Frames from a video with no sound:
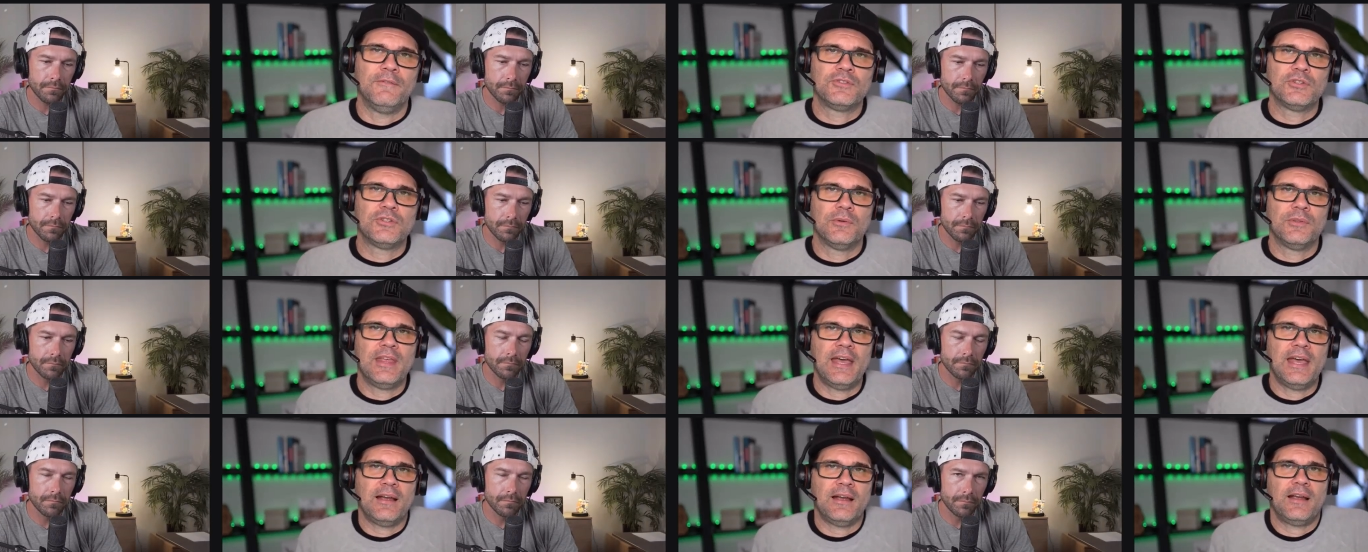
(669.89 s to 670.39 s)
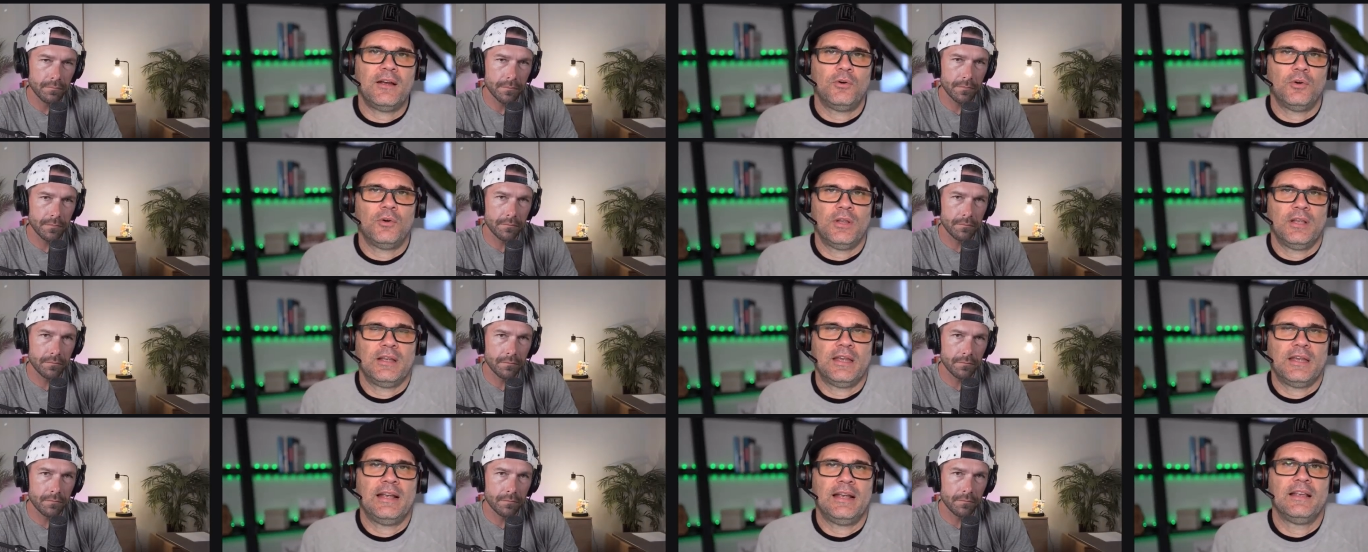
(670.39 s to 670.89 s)
Speaker 1: So that kind
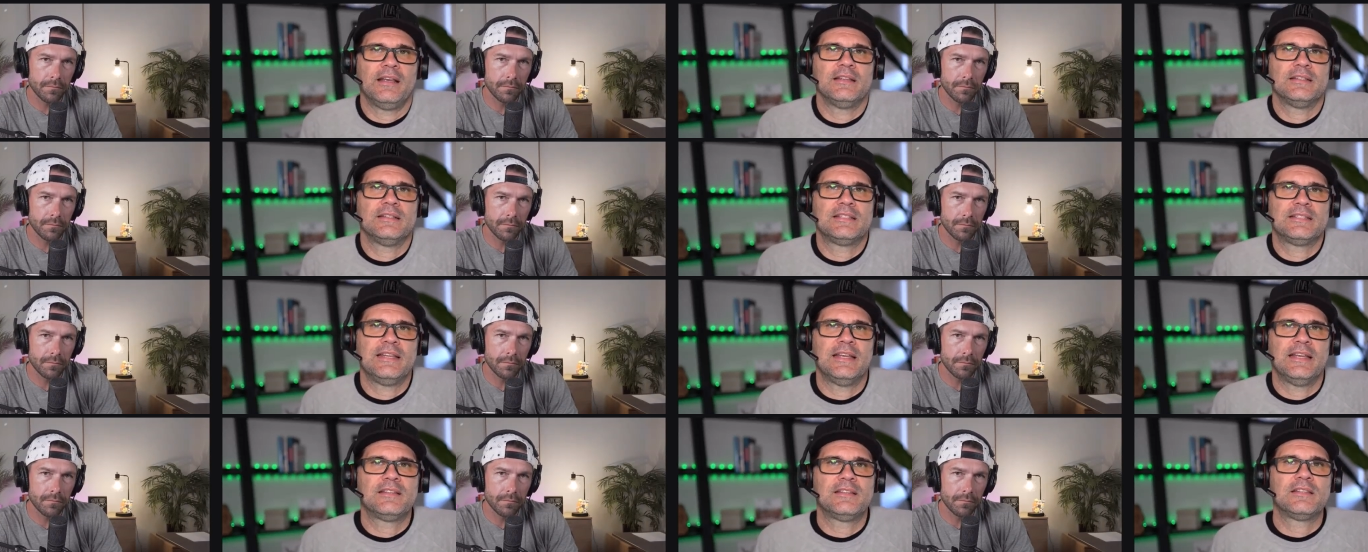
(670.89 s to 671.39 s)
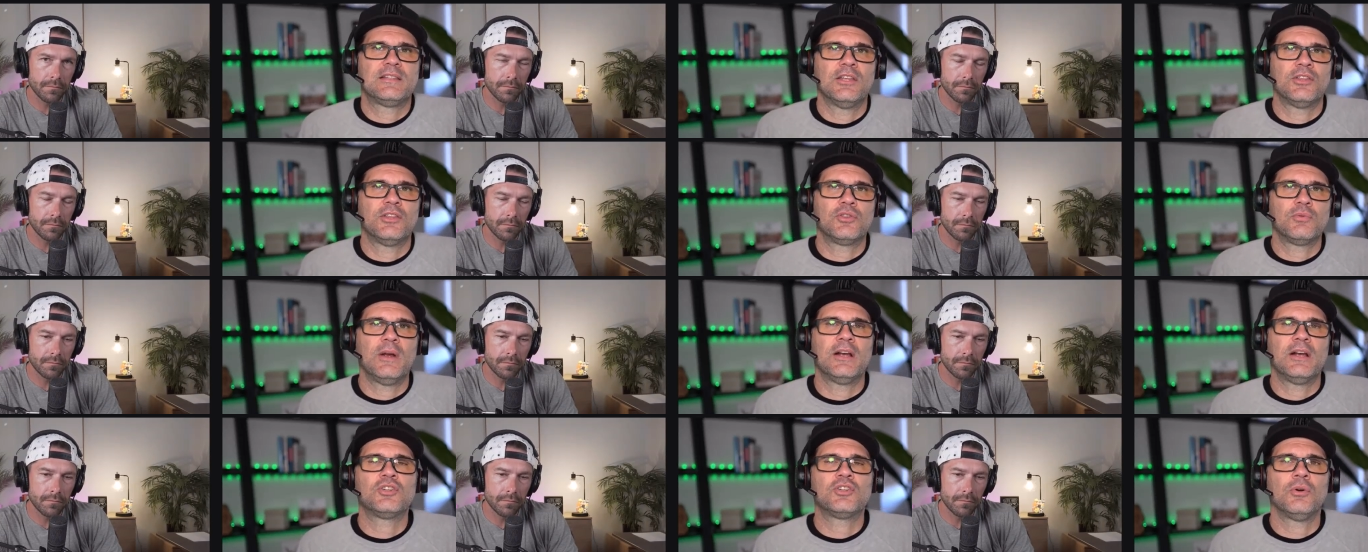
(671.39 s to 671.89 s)
of, kind of sets the
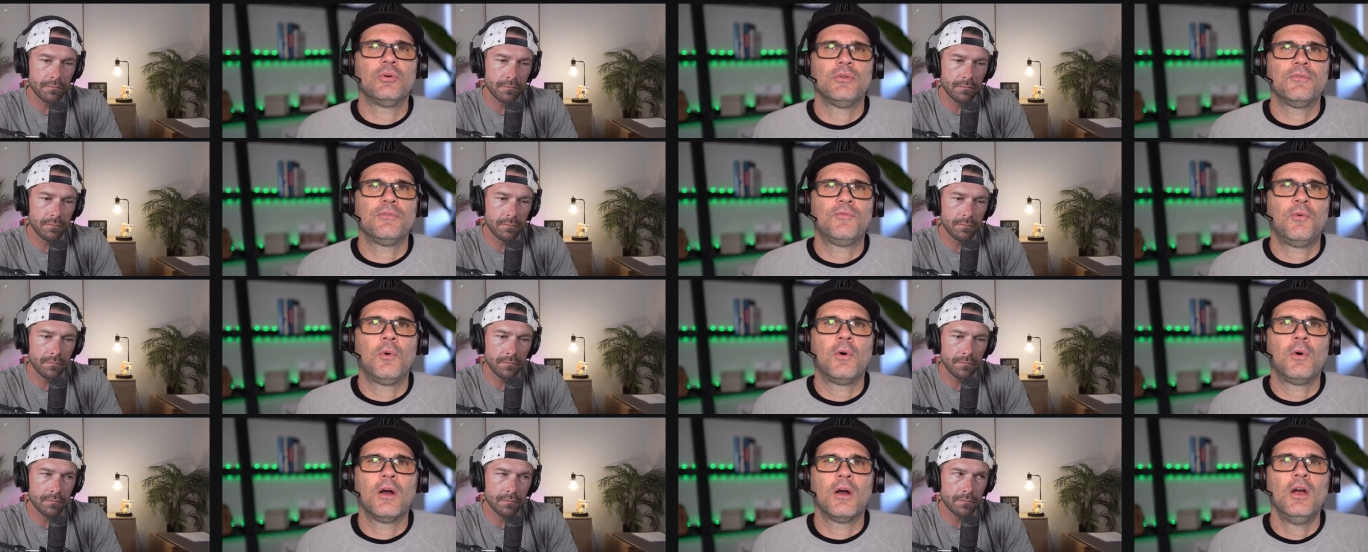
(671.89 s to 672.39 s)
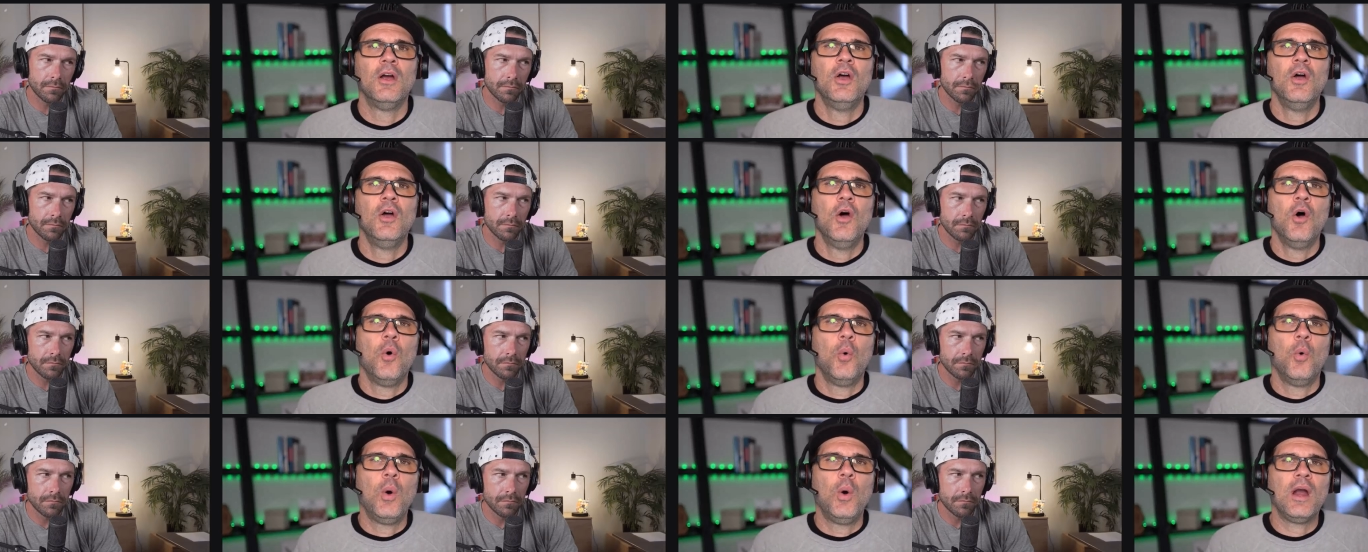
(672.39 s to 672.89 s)
threshold for
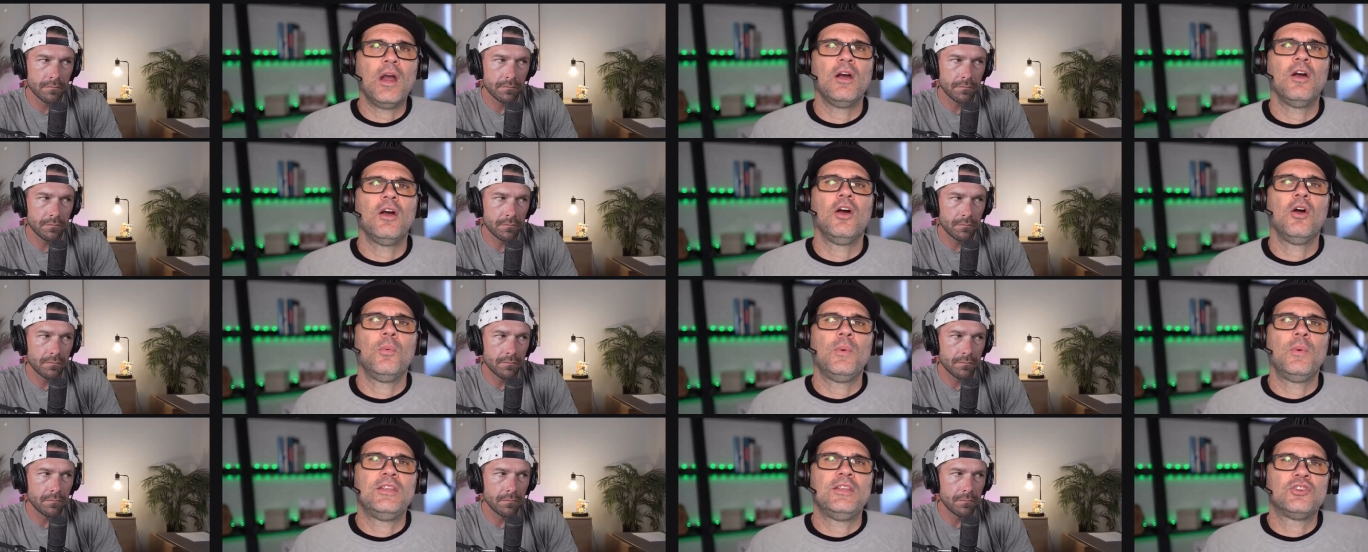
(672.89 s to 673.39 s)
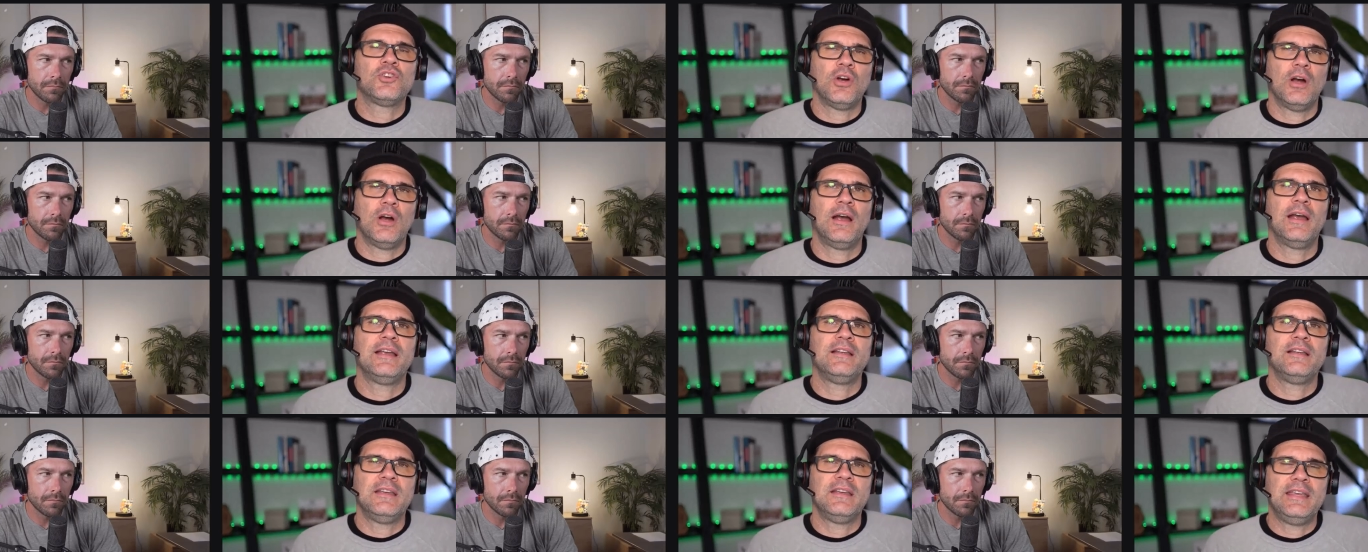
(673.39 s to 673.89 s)
where are we
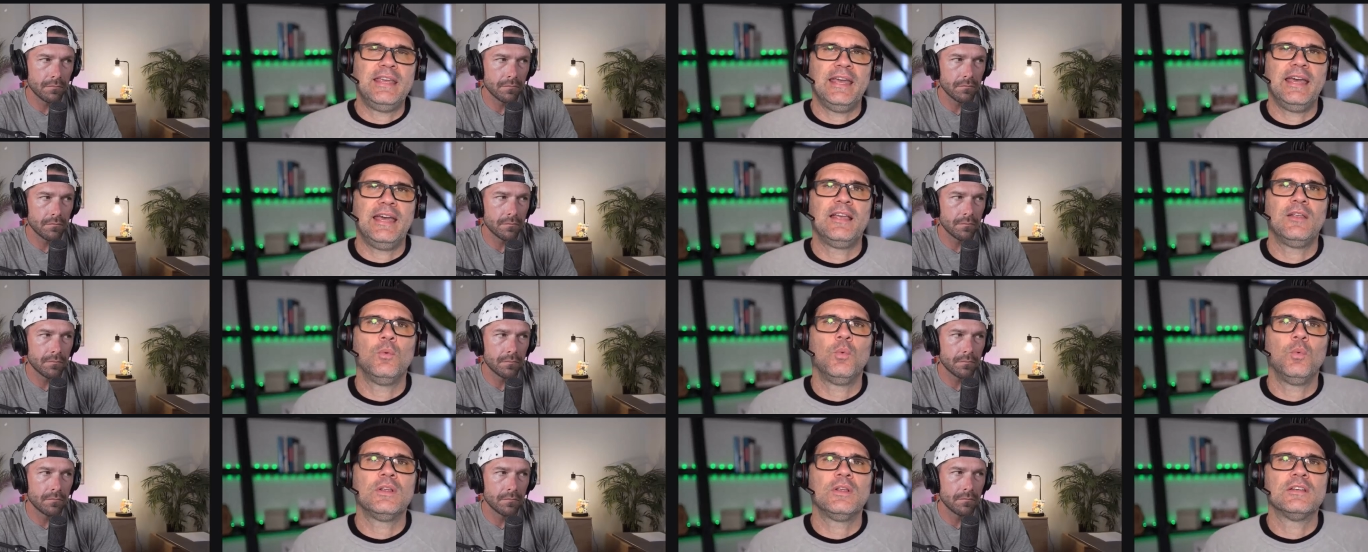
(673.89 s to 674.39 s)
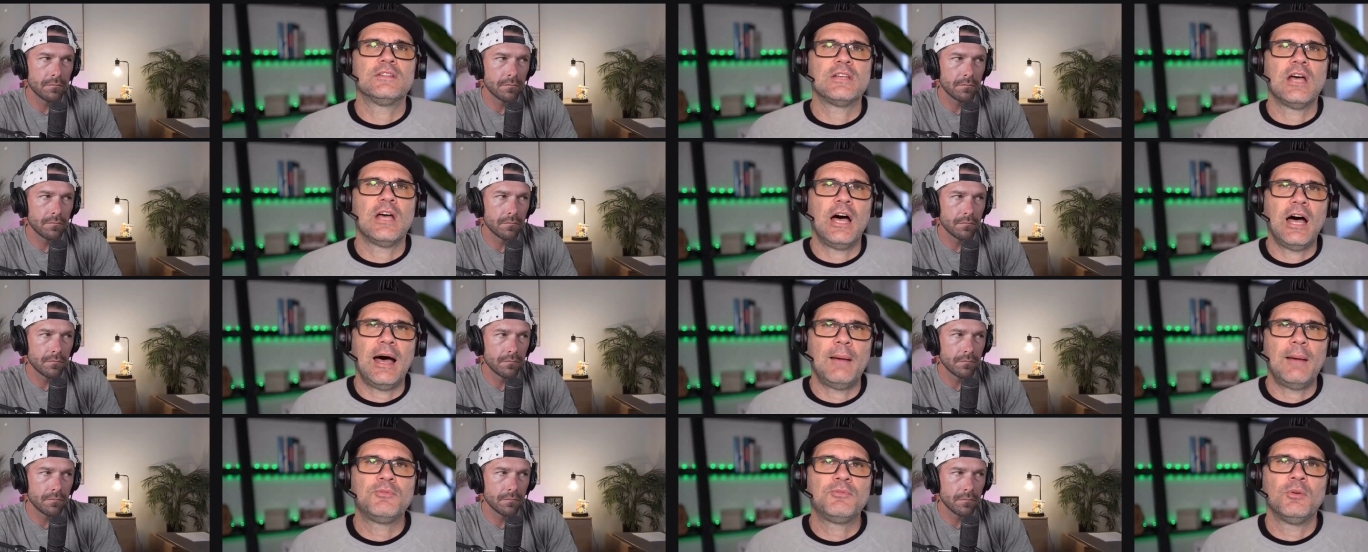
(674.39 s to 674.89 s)
trying to get, what is
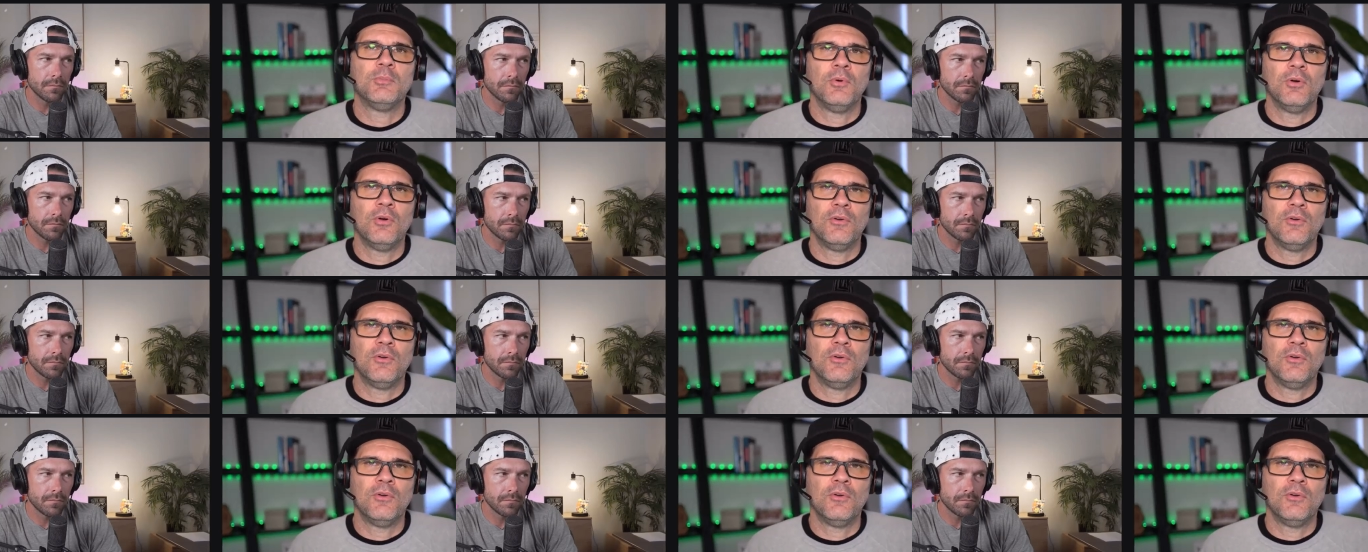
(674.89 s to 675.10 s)
optimal